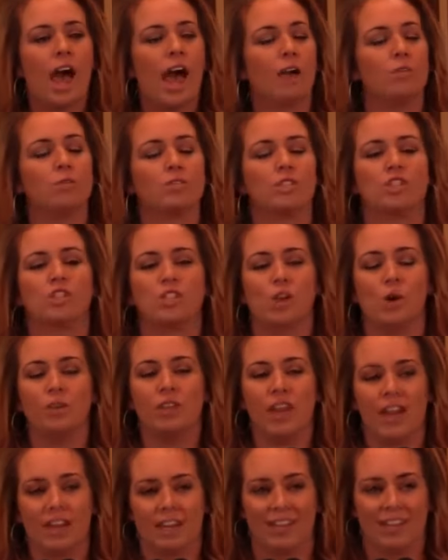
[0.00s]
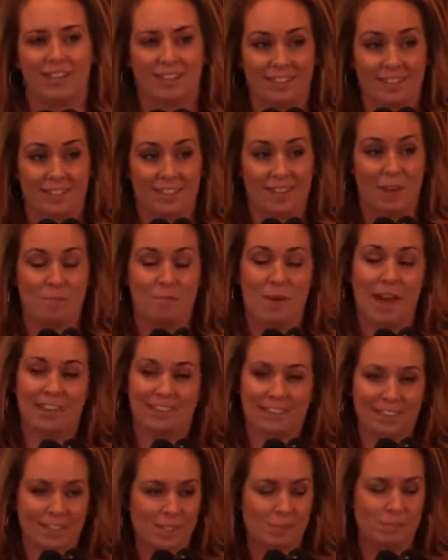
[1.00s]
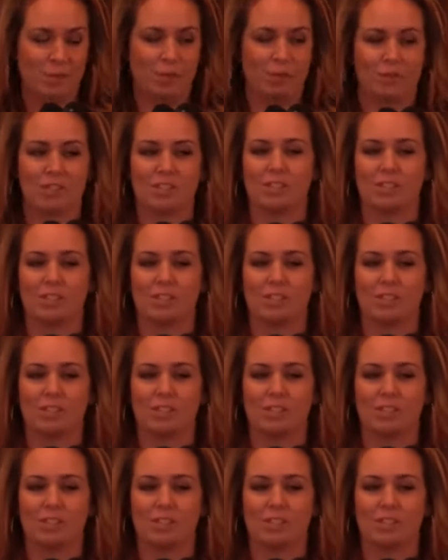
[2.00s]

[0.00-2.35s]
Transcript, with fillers: I was so lucky that my enlistment